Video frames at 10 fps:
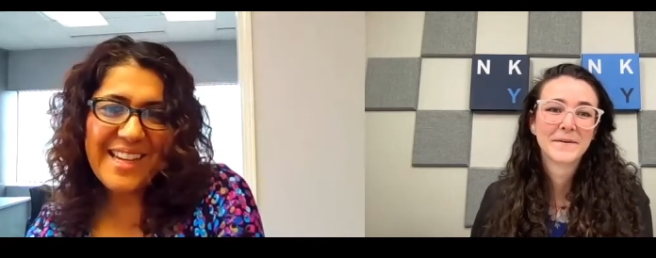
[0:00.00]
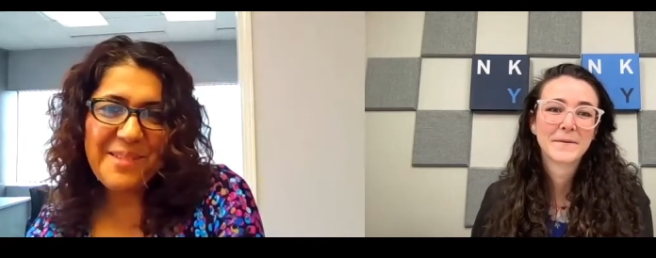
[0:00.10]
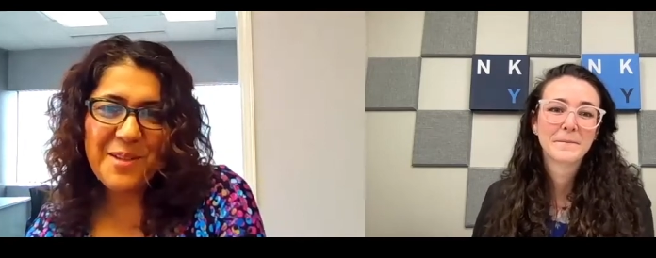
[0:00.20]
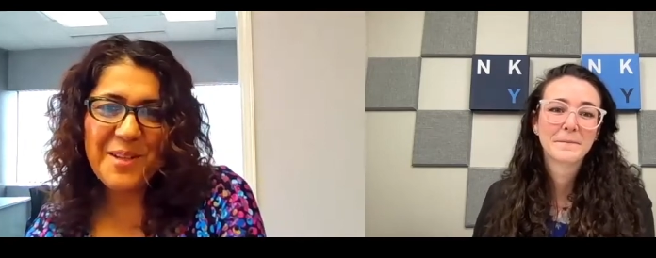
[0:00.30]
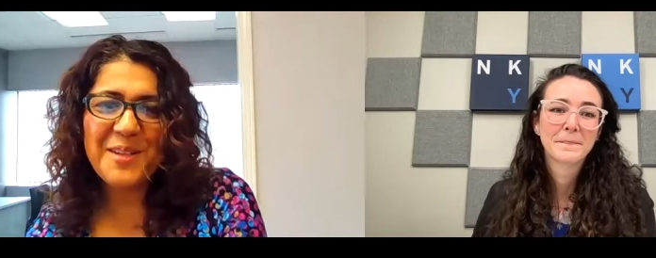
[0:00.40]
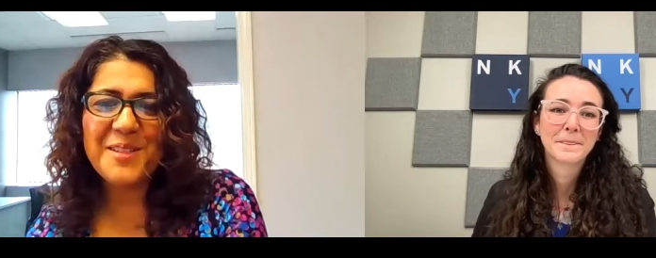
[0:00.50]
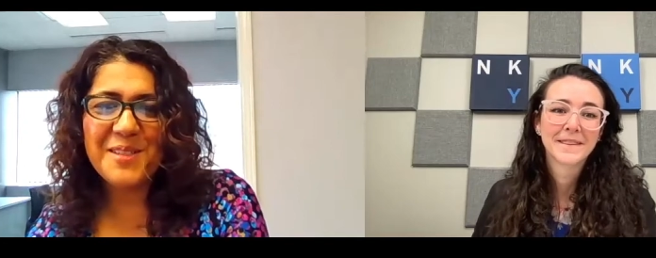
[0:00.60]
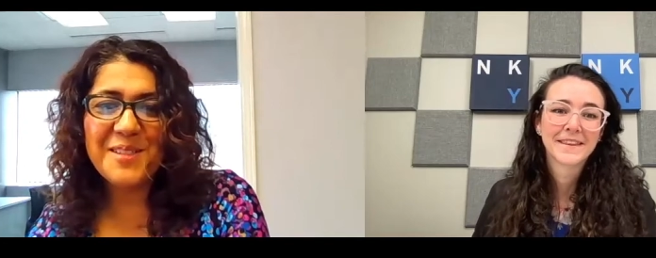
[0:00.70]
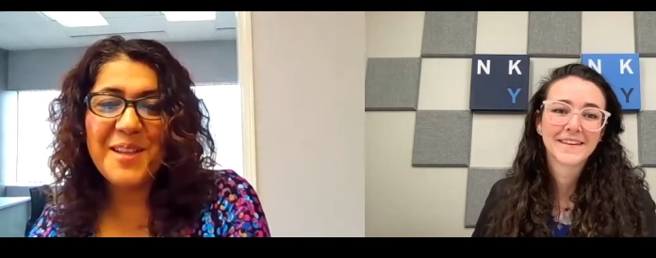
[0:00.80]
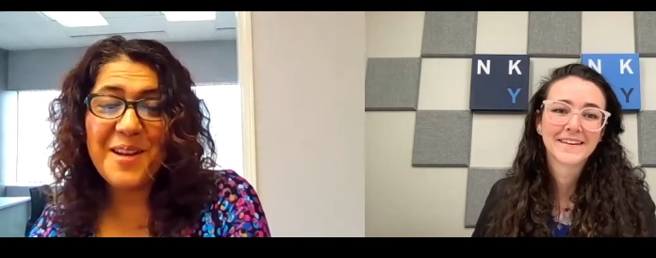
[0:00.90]
Speaker 1: keeping us
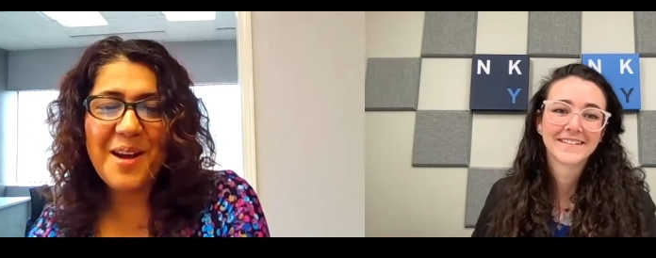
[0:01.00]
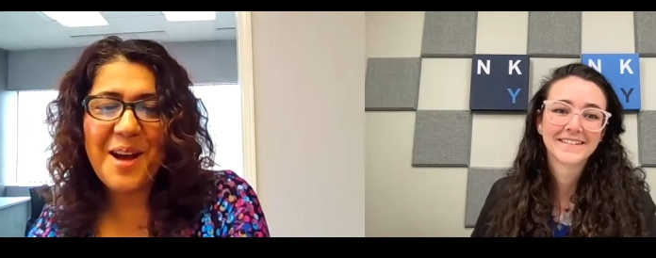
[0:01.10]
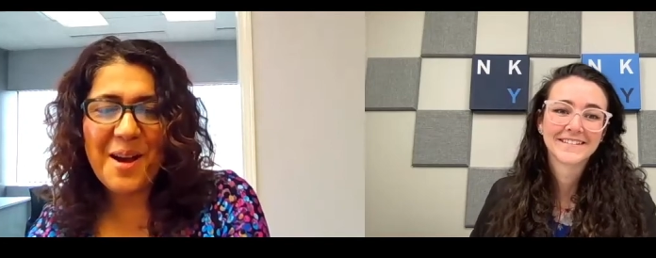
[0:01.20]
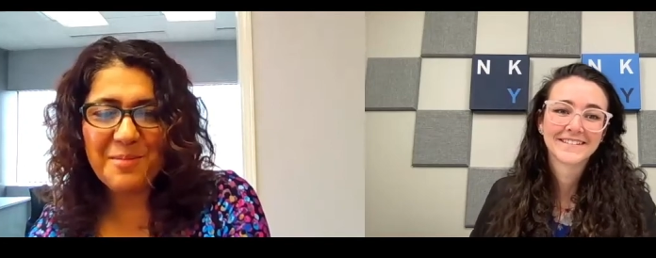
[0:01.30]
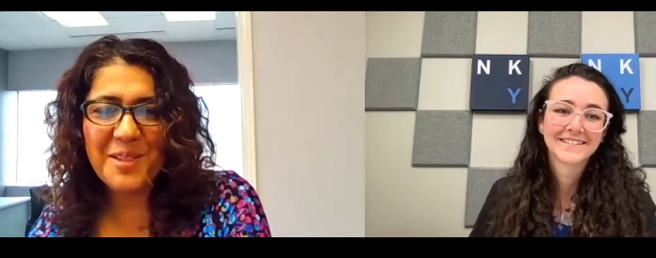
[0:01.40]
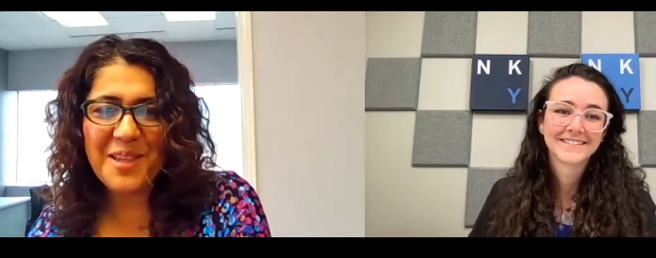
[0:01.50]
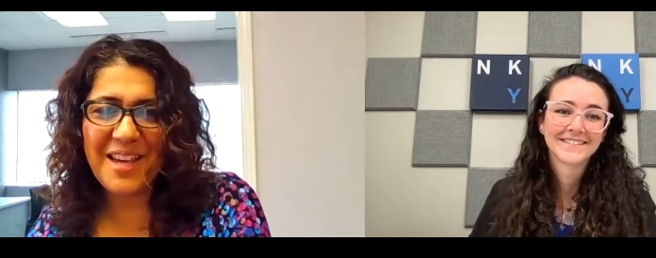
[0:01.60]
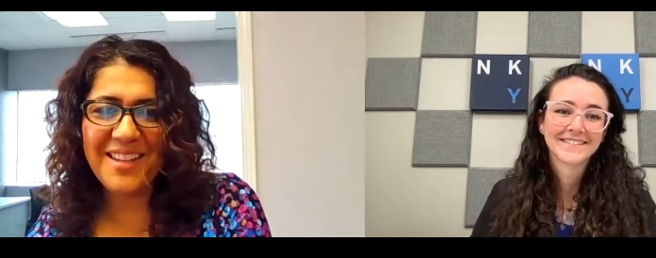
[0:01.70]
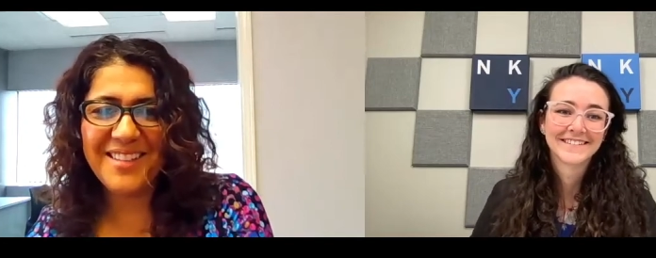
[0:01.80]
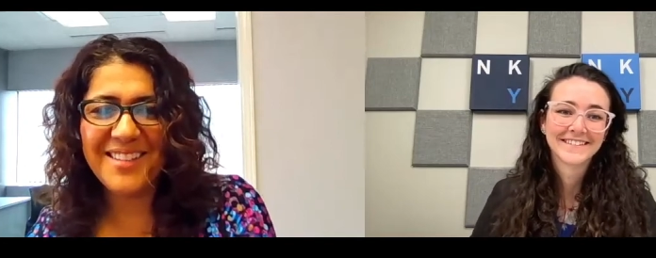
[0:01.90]
up to date.